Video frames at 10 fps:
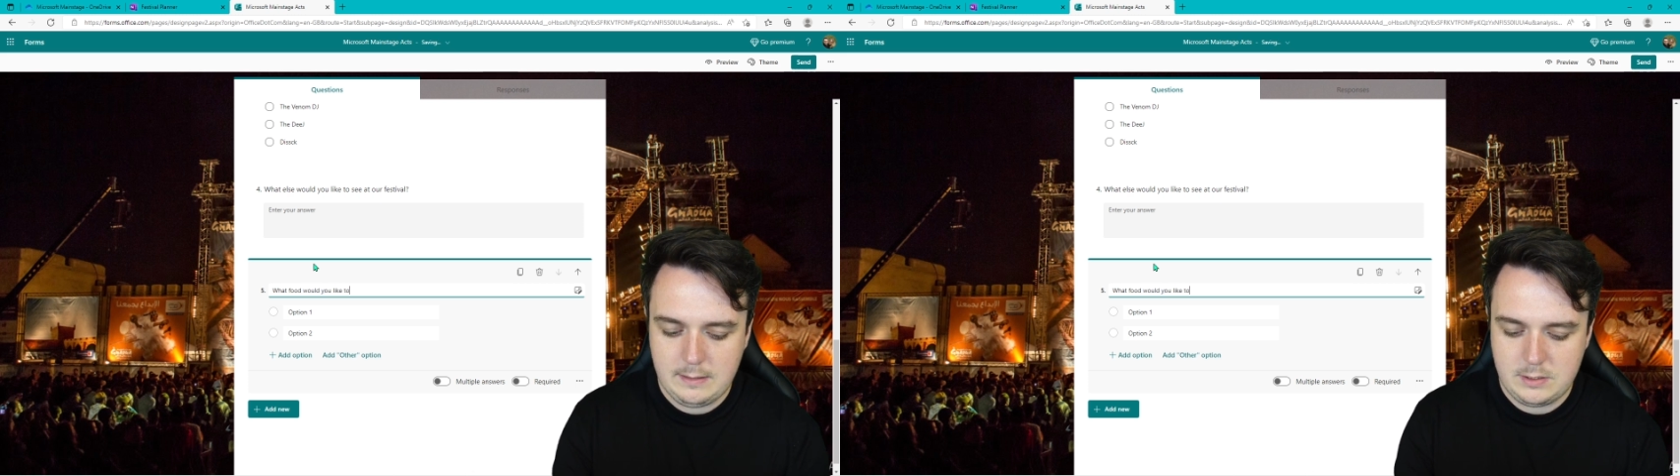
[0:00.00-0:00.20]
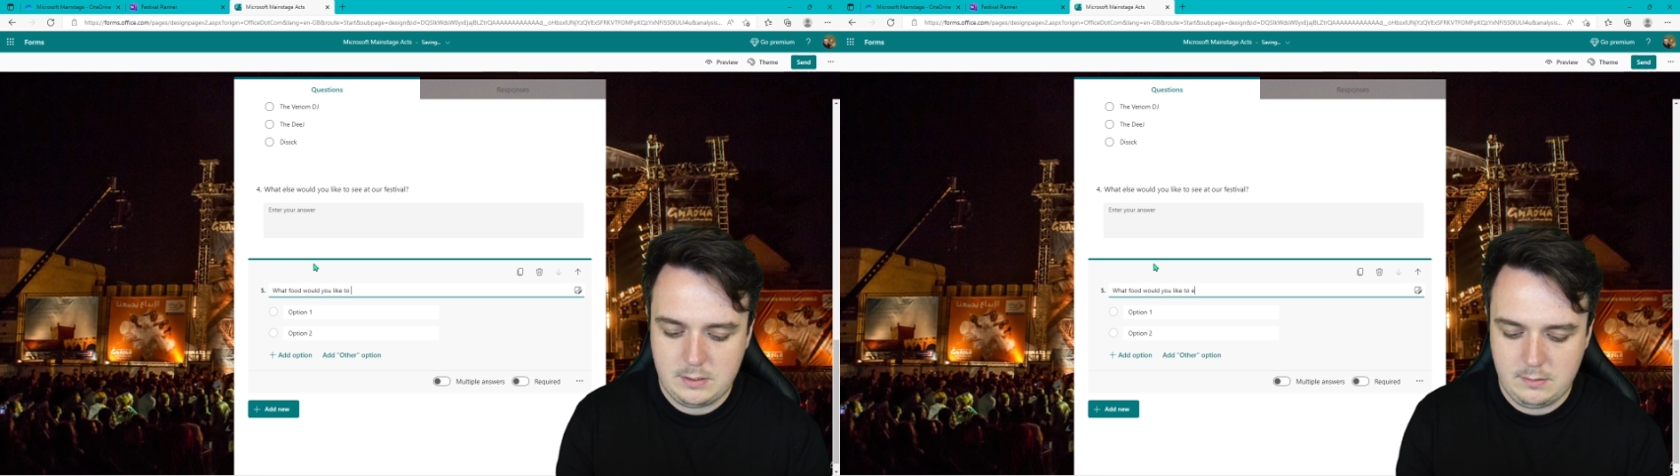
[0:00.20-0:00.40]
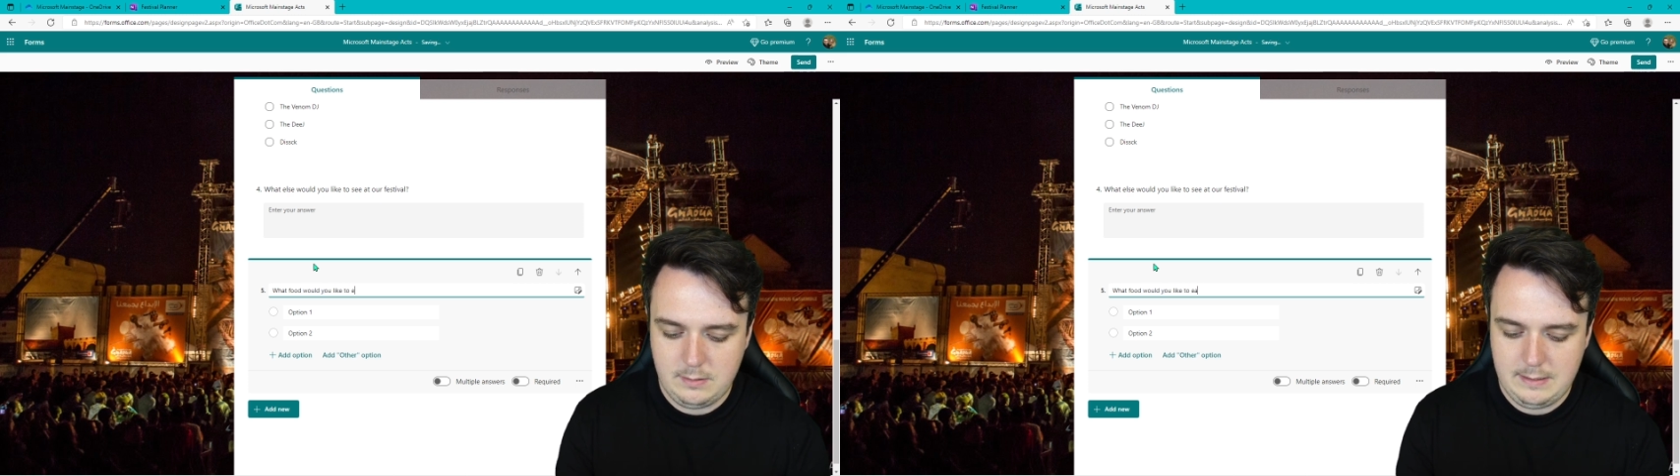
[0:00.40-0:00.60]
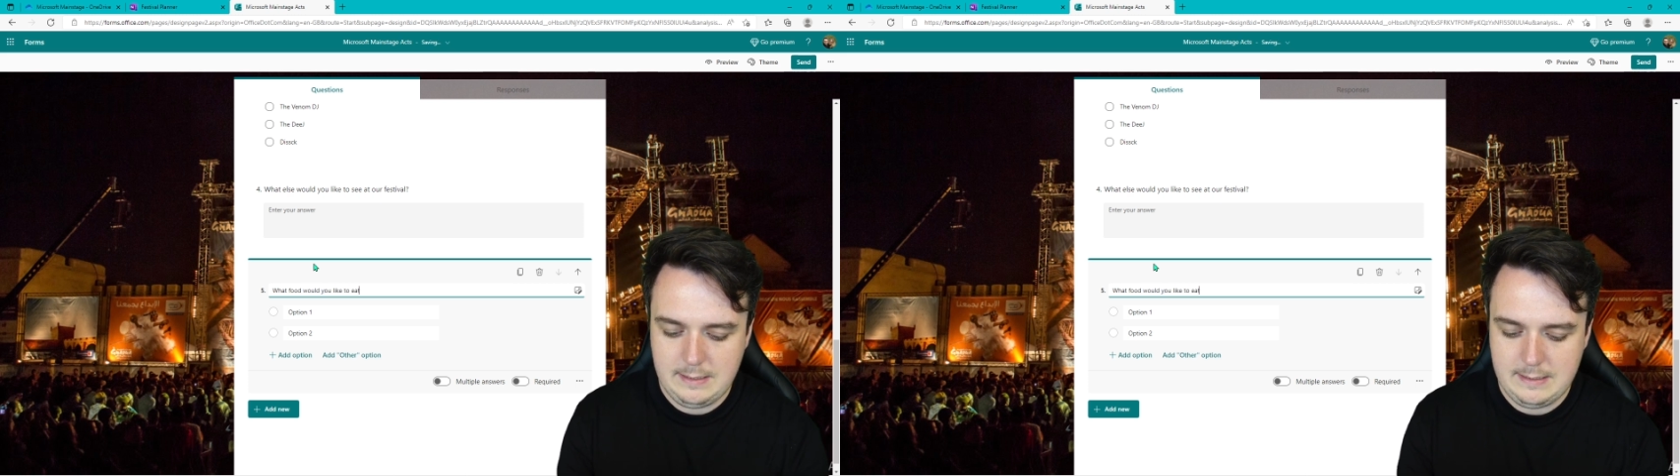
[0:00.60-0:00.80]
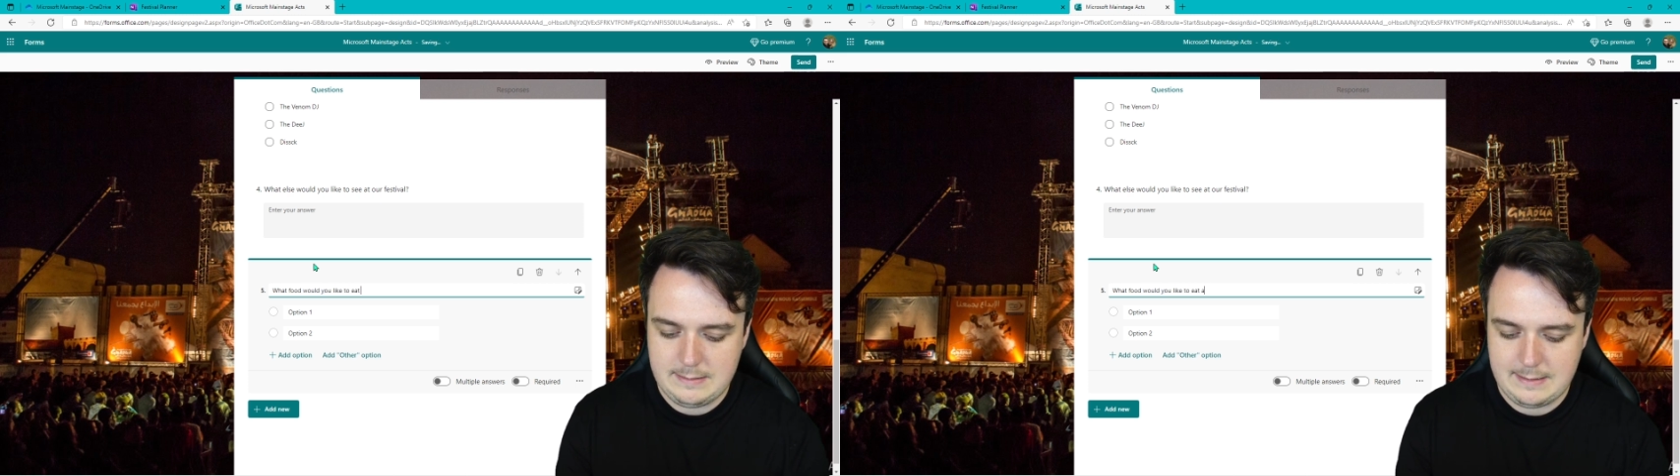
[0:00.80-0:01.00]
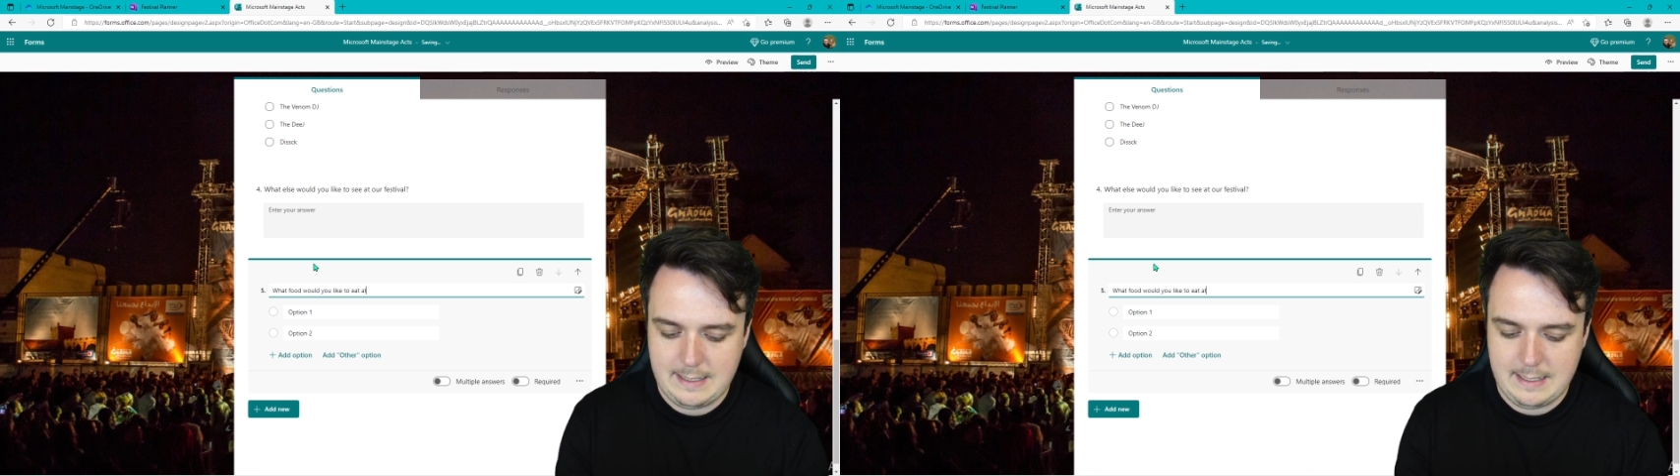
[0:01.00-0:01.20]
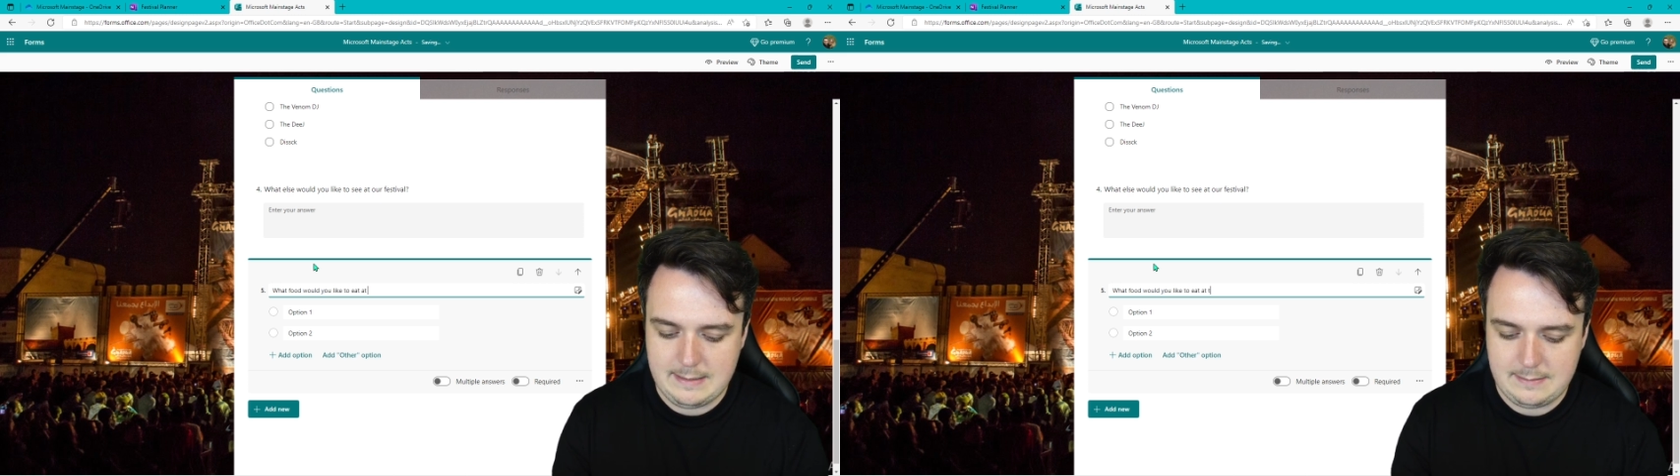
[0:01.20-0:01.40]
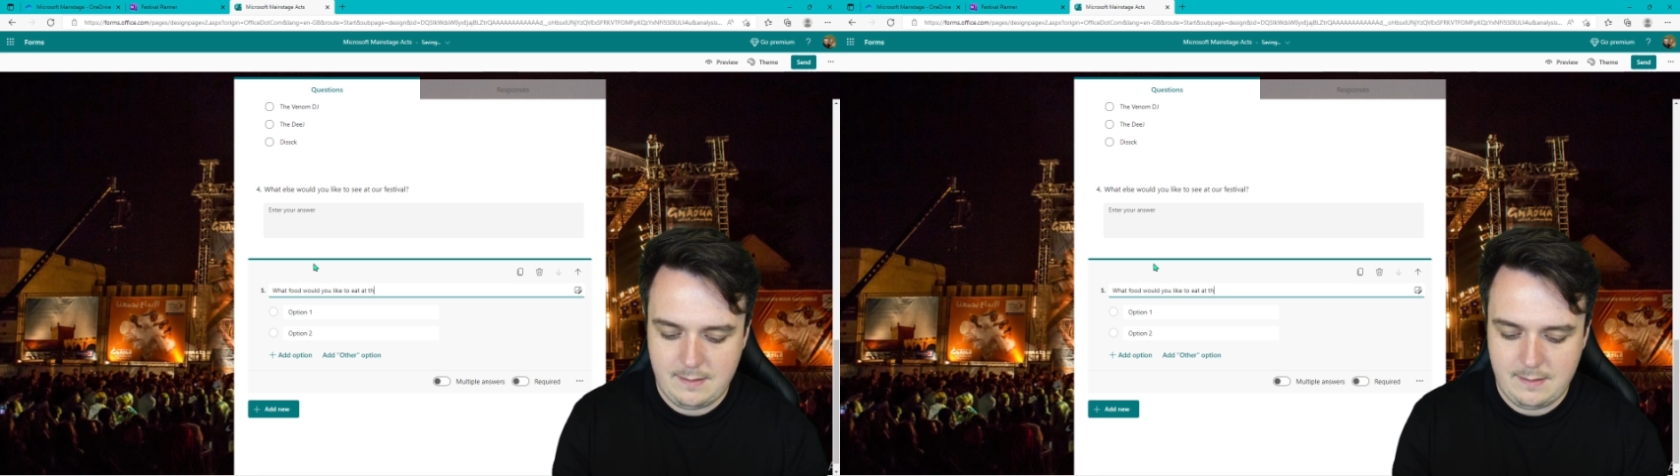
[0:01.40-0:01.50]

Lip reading: to eat at